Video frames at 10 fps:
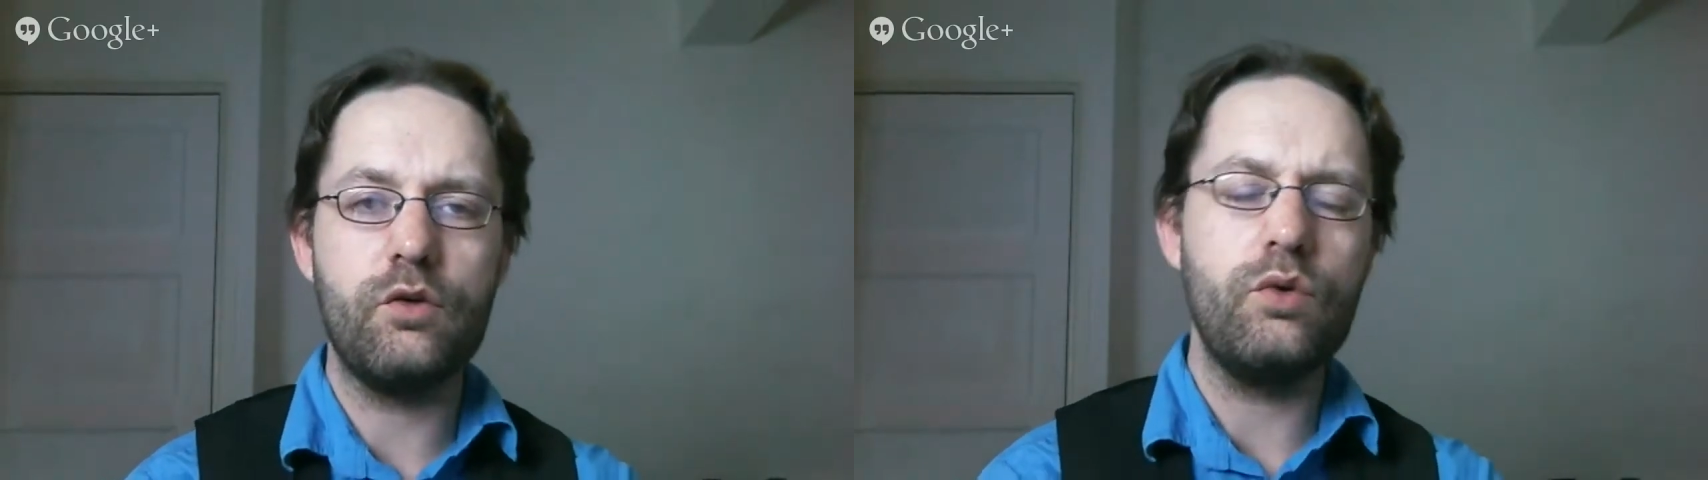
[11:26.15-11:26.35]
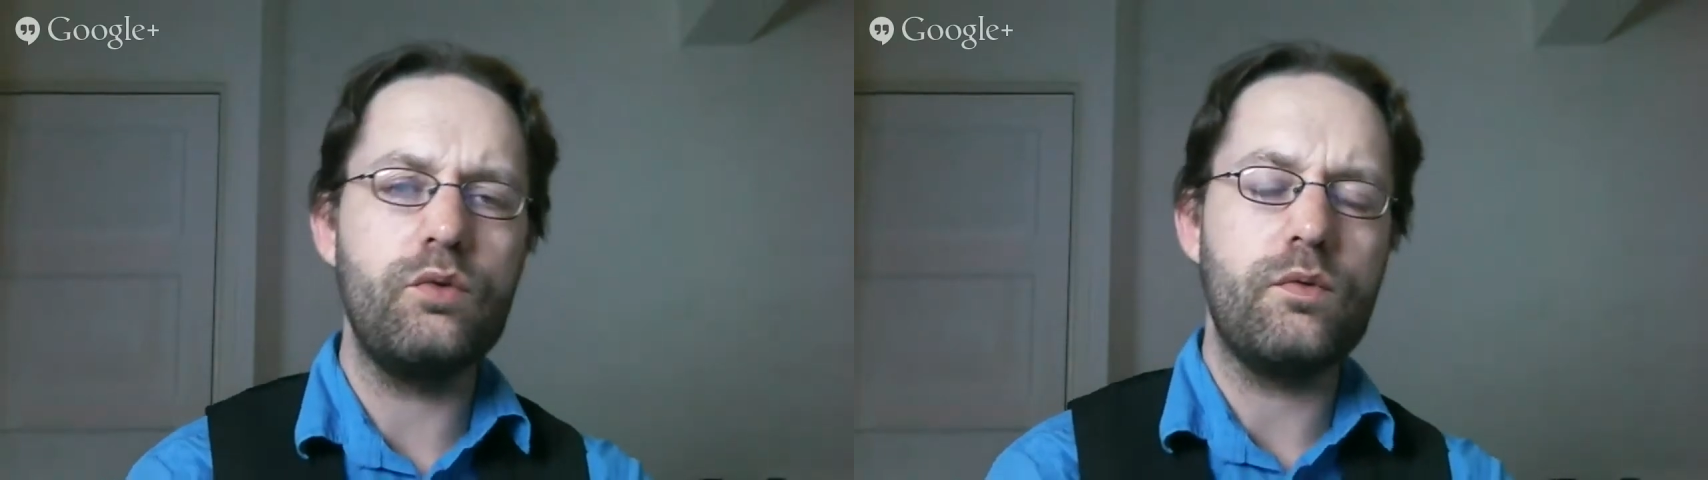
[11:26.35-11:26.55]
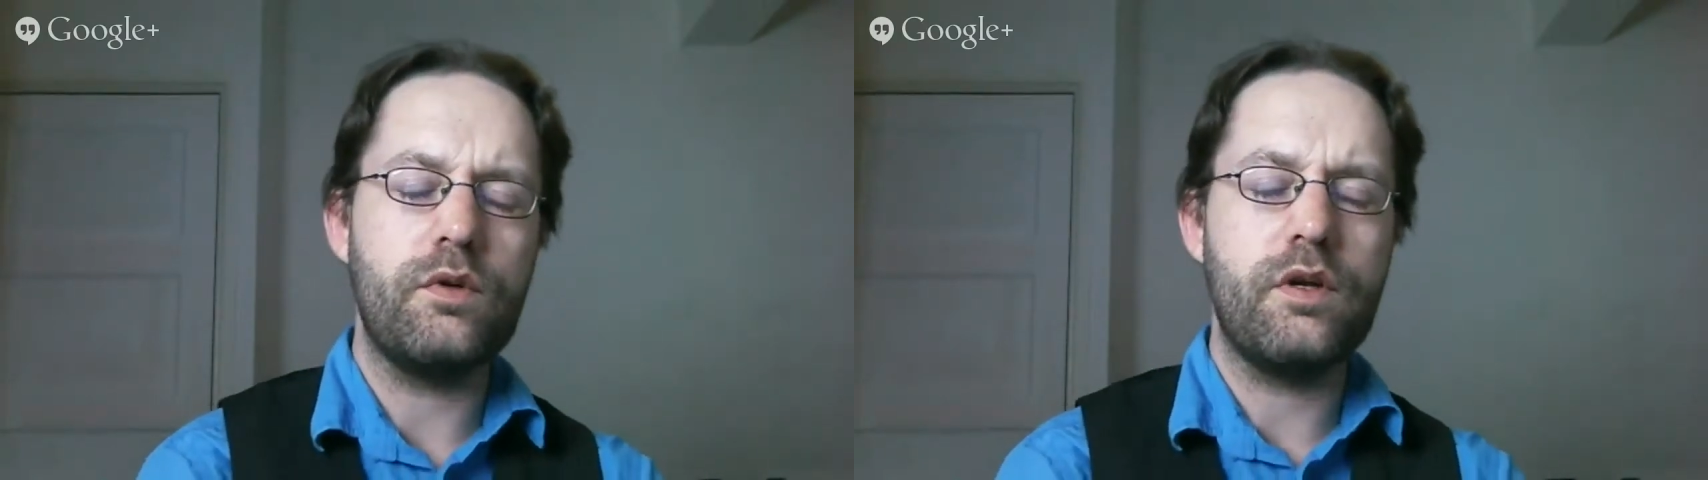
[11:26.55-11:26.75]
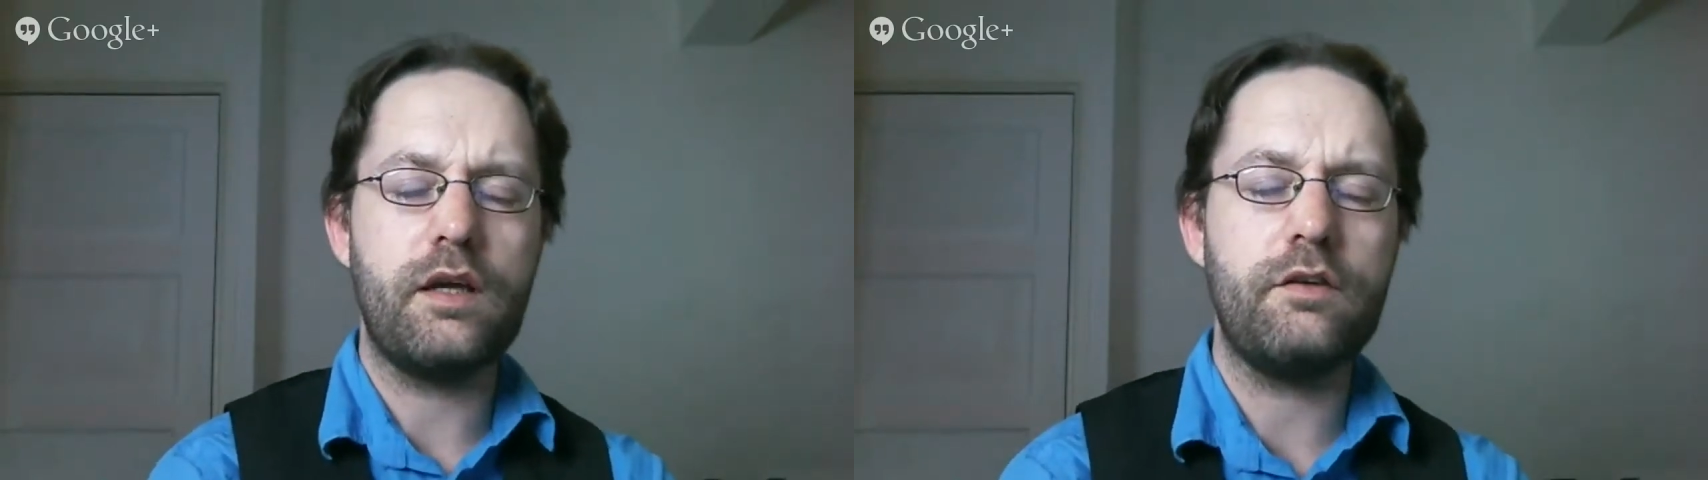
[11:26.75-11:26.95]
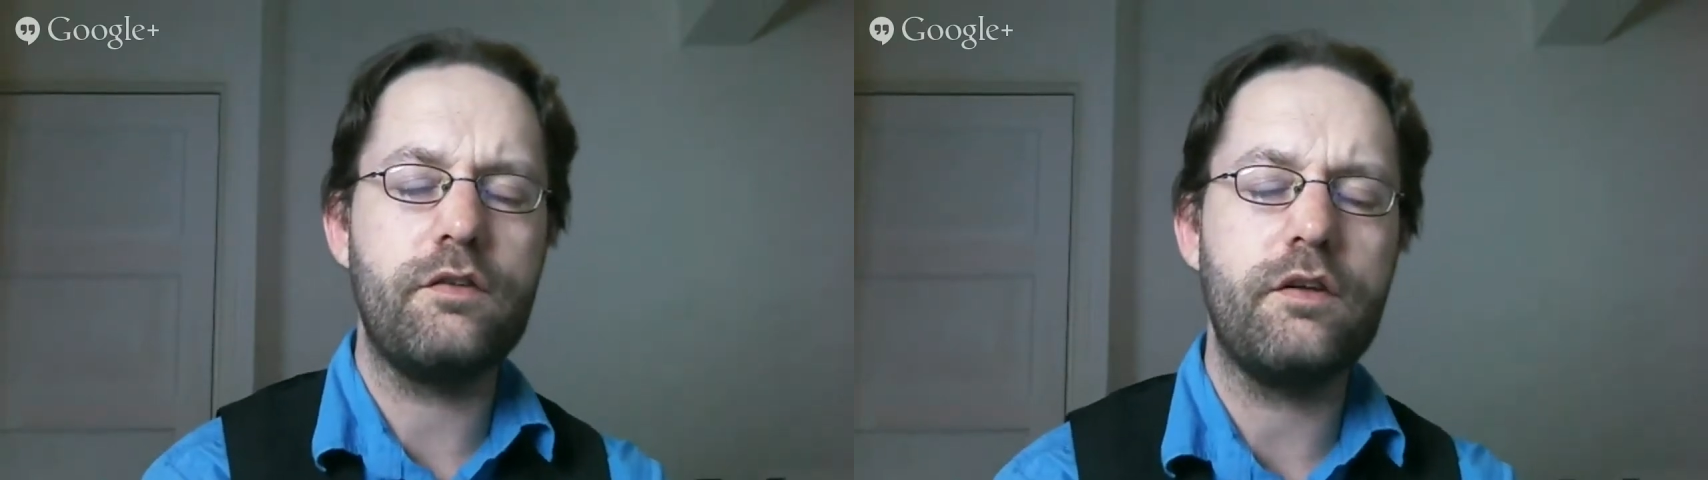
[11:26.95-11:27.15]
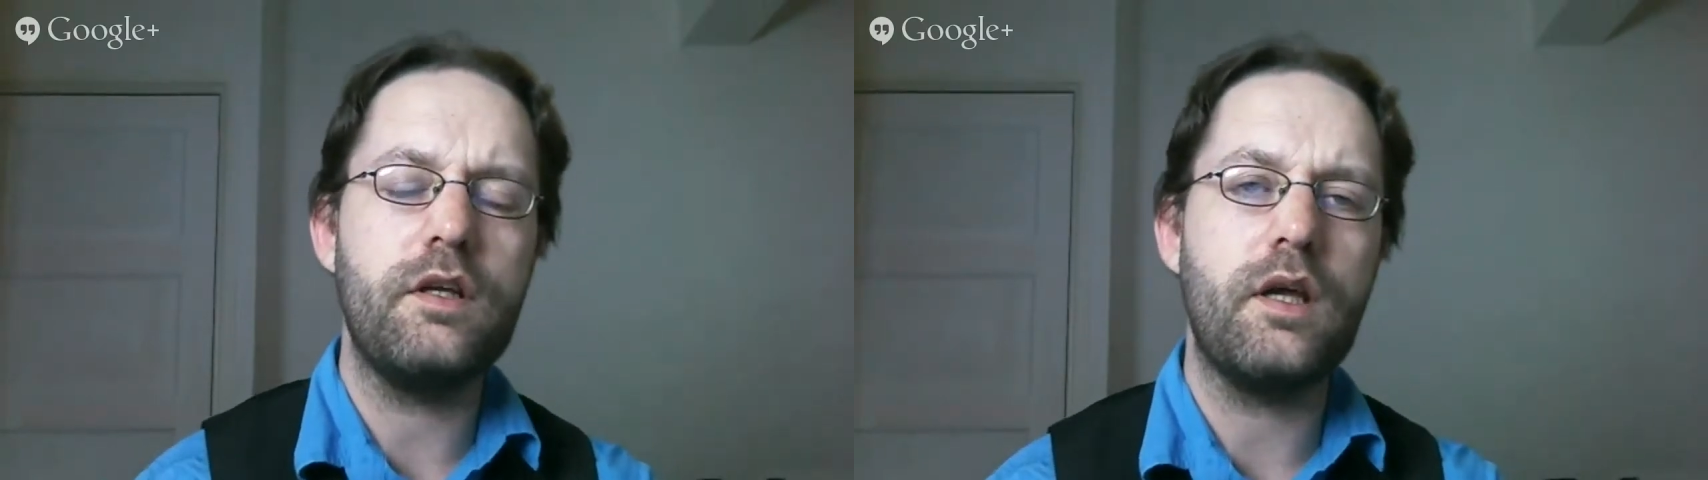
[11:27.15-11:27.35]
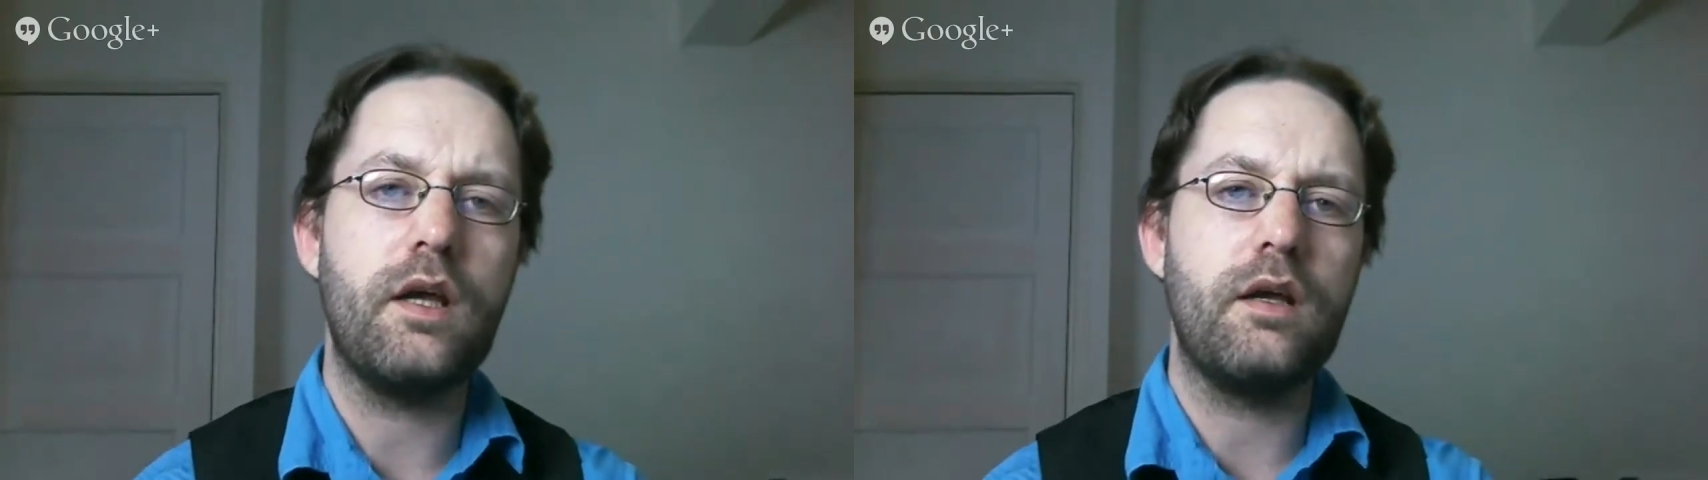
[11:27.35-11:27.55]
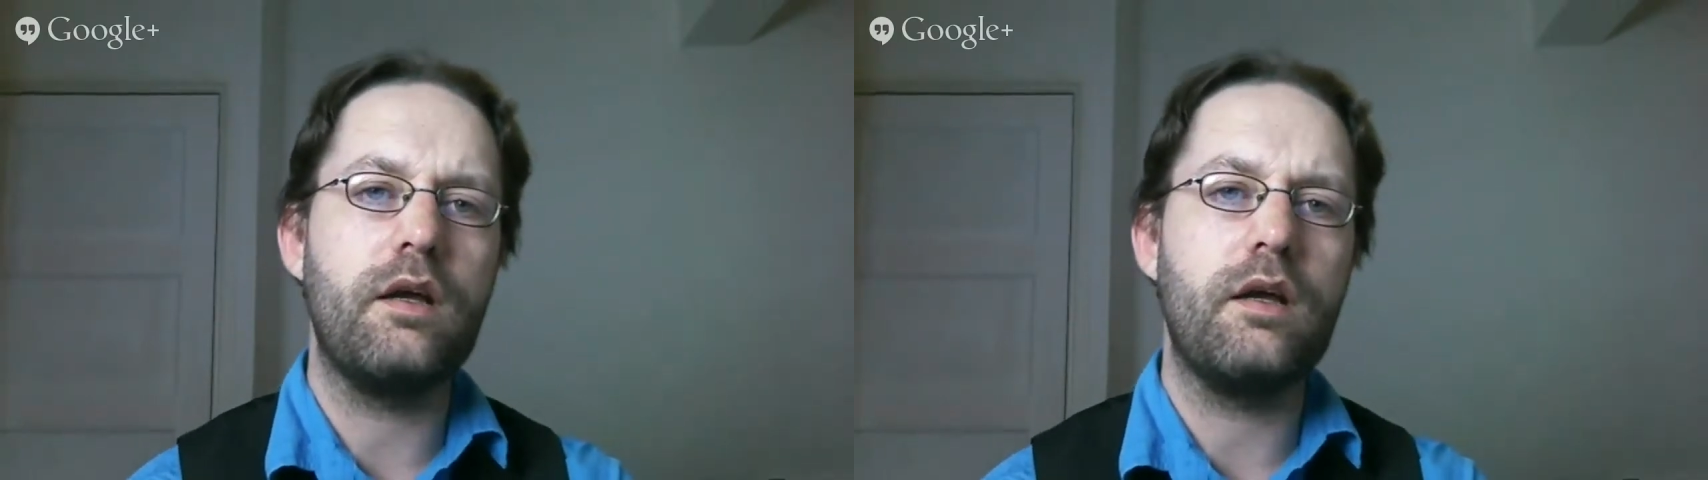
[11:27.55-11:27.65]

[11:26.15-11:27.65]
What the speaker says: do? NXT